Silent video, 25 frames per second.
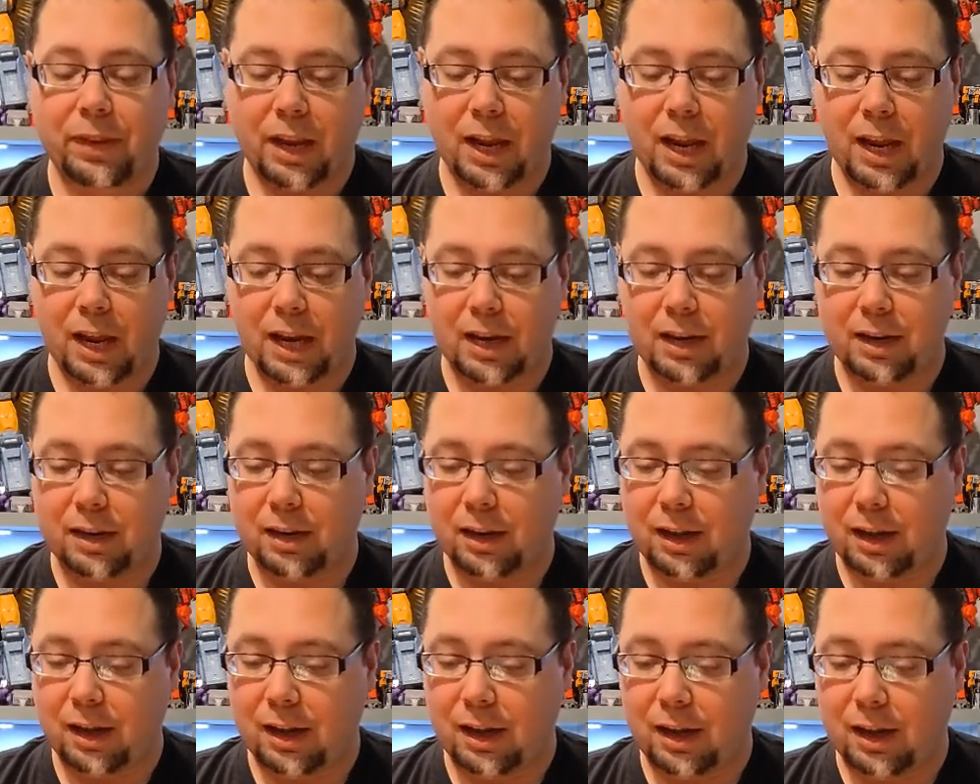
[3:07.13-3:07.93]
And
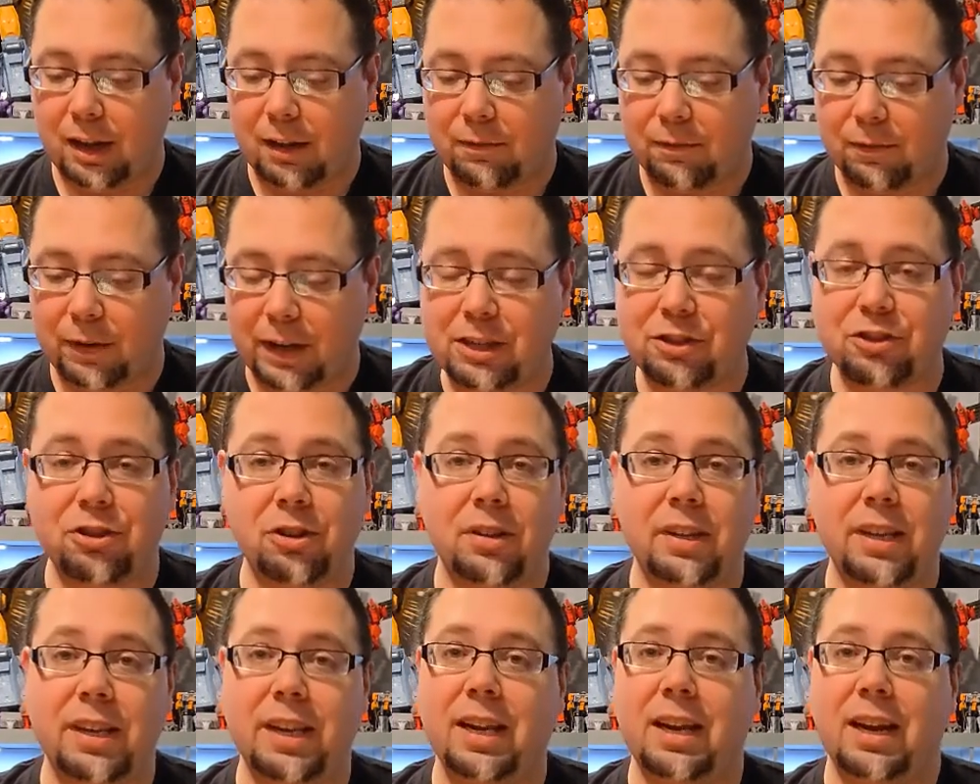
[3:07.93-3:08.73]

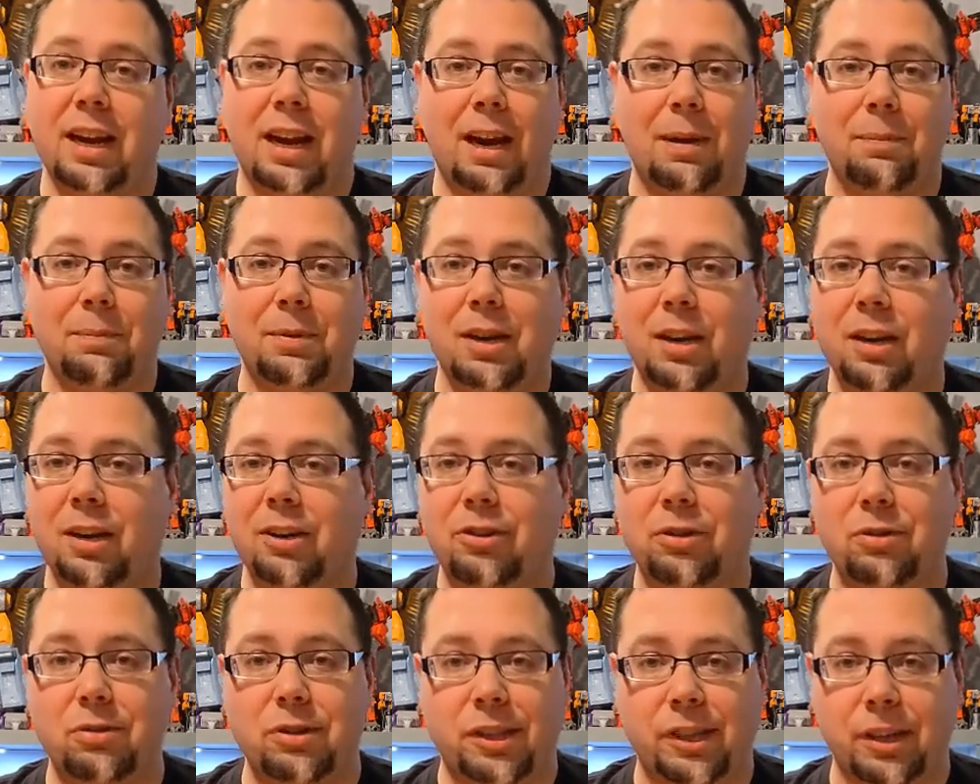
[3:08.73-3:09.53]
eventually, I'm going to
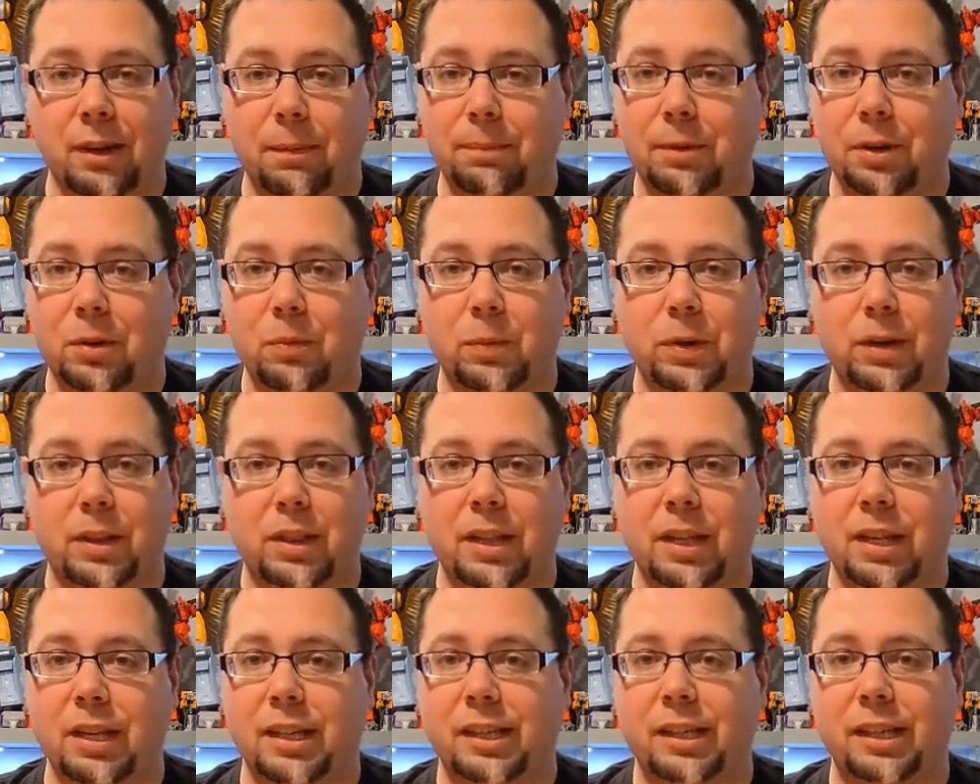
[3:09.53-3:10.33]
do something with
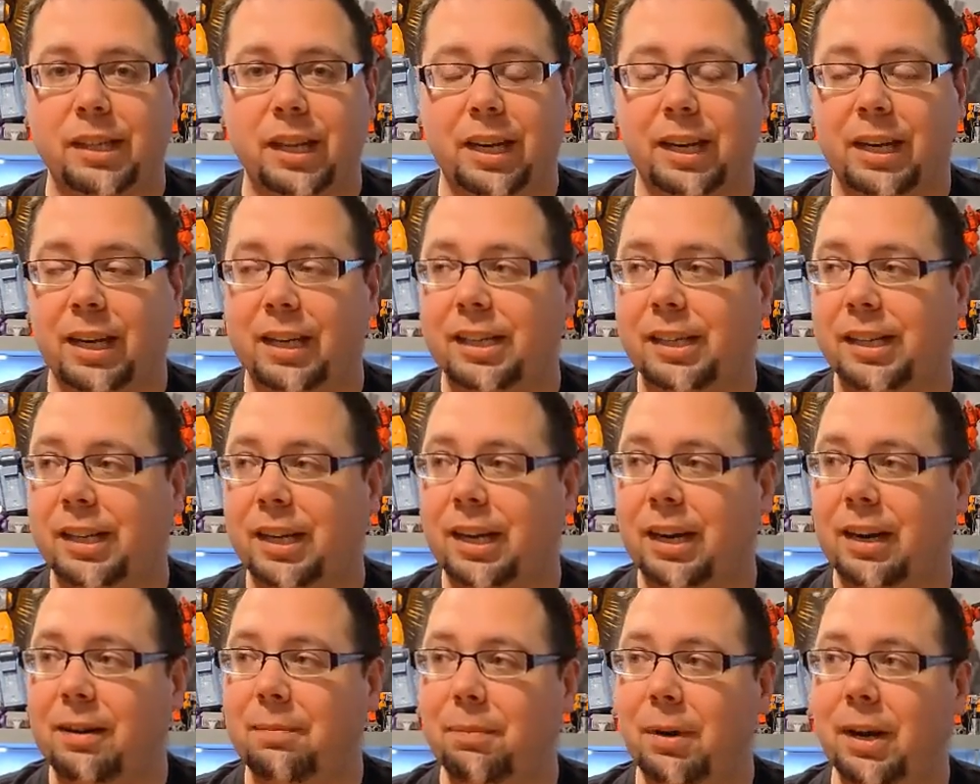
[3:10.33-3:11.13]
this. Like I
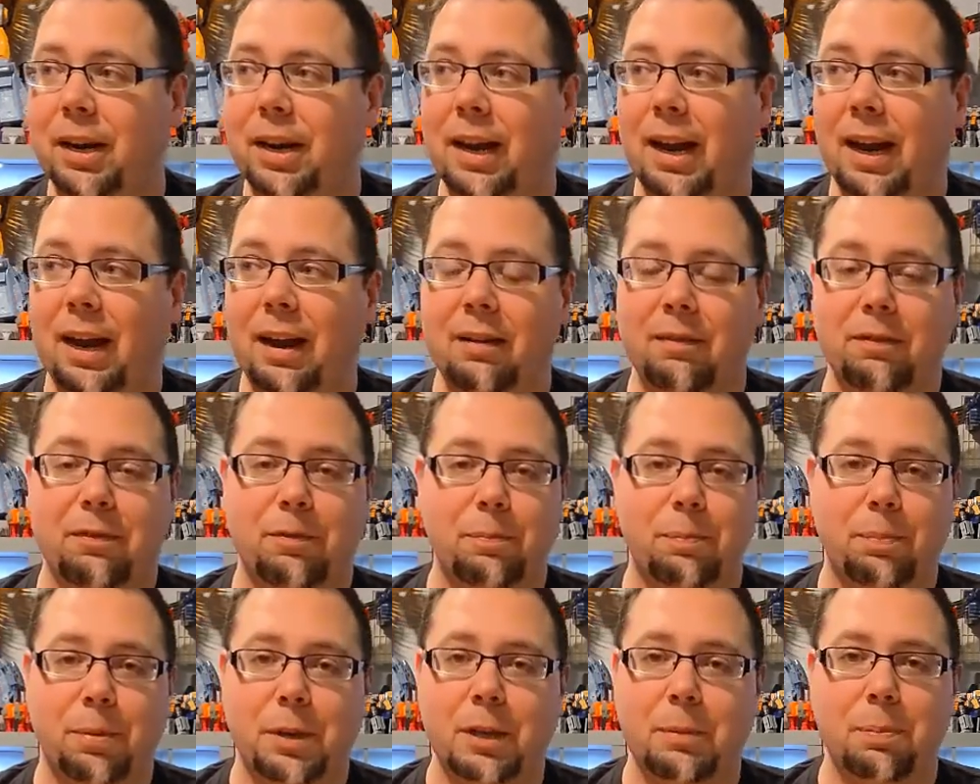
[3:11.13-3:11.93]
said, I might
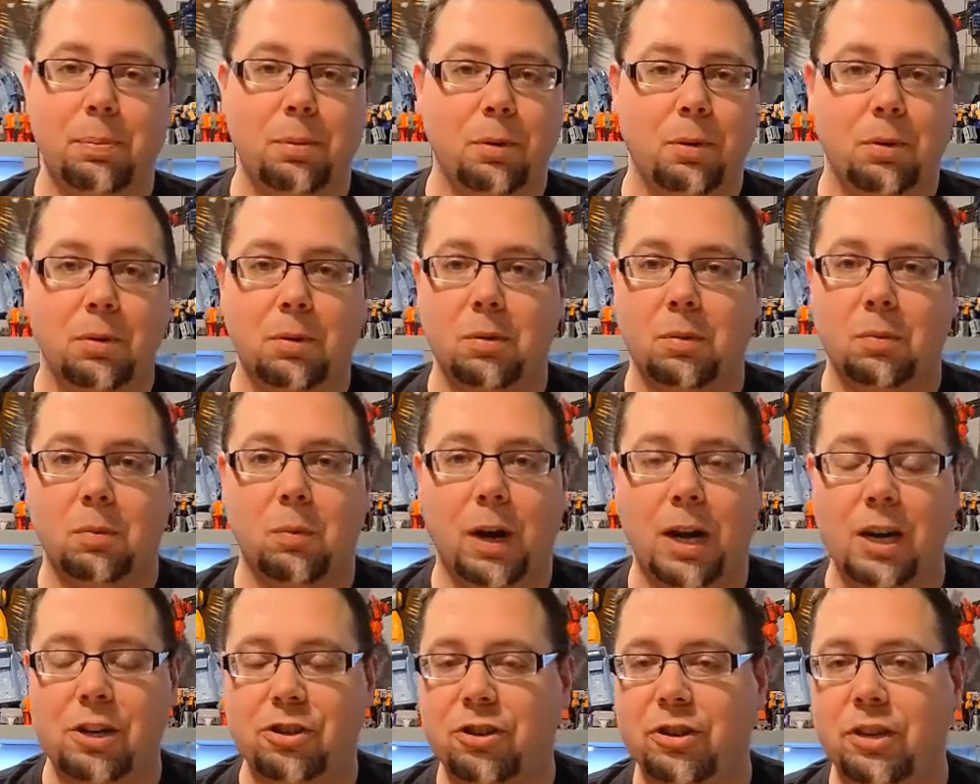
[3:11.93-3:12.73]
have people
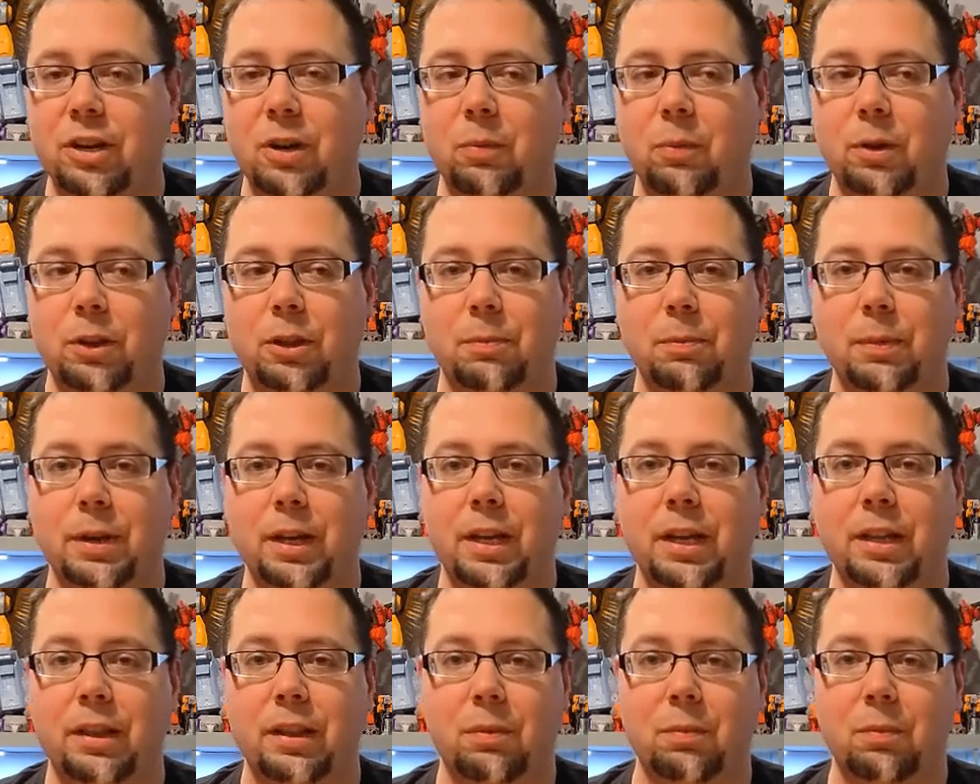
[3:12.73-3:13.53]
watching it with
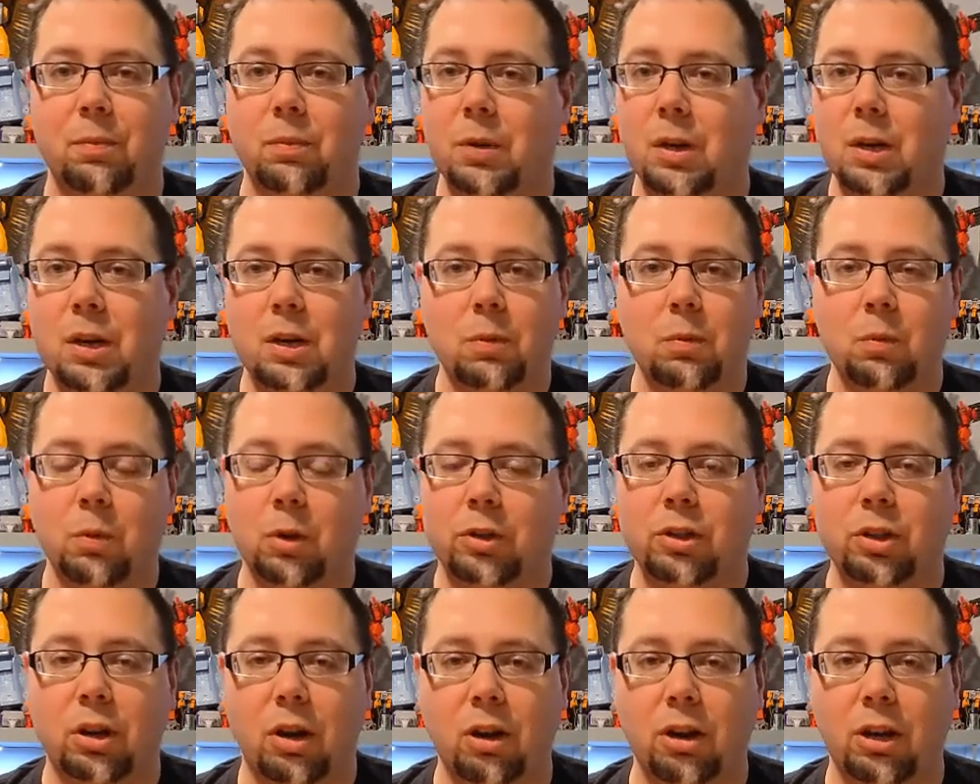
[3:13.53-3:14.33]
me, and then we'll
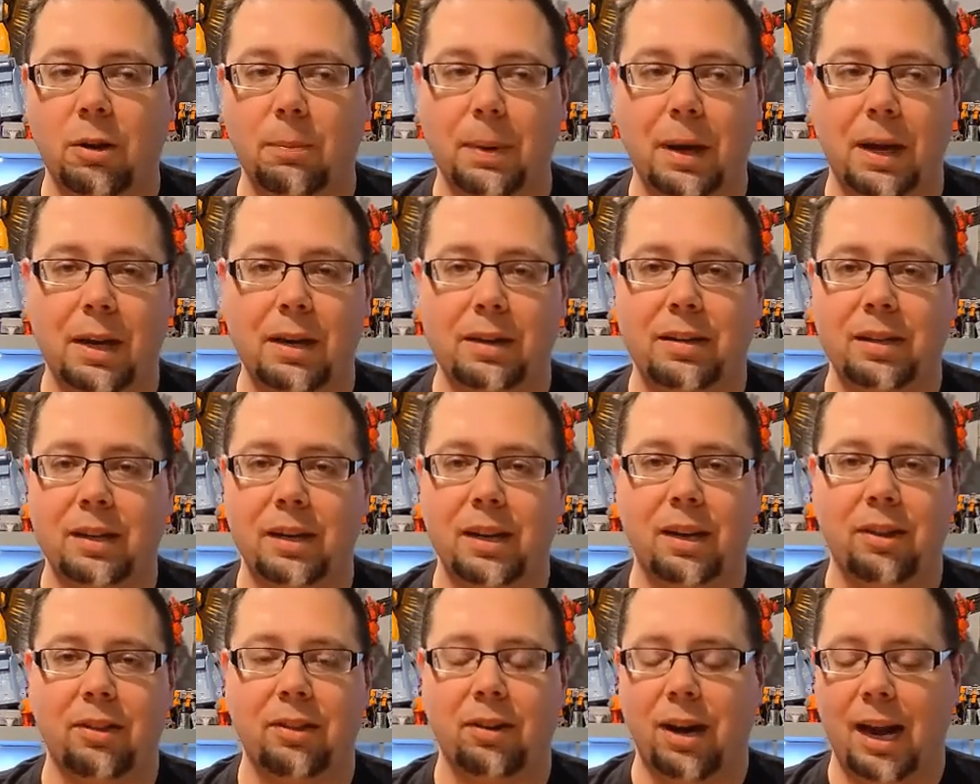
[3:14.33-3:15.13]
talk about it
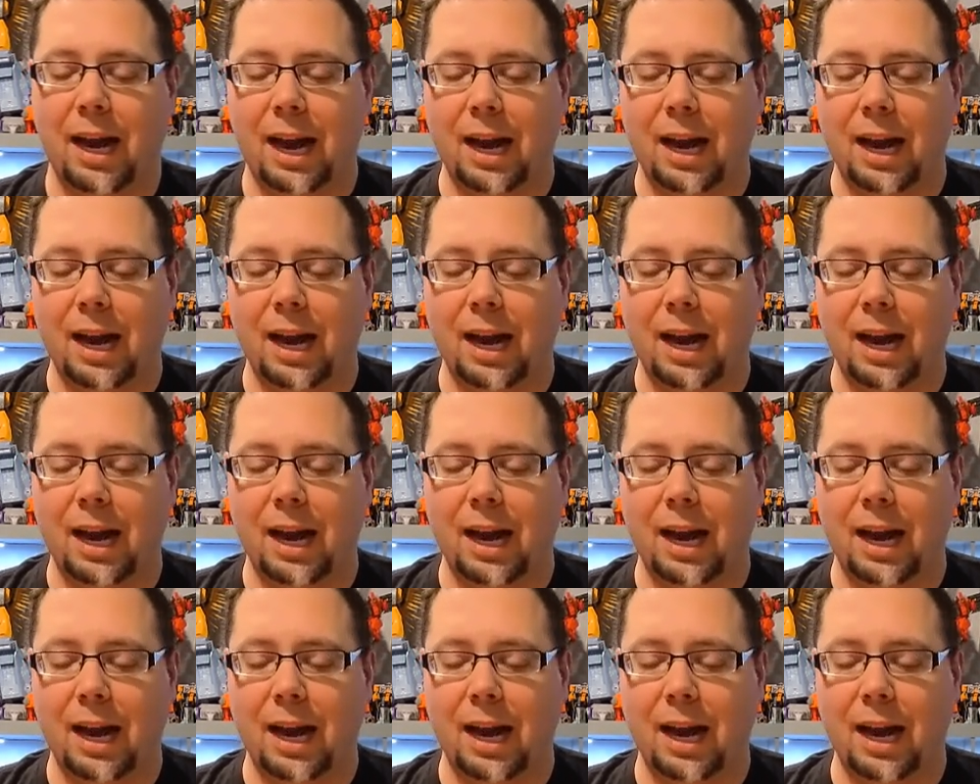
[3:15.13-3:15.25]
together.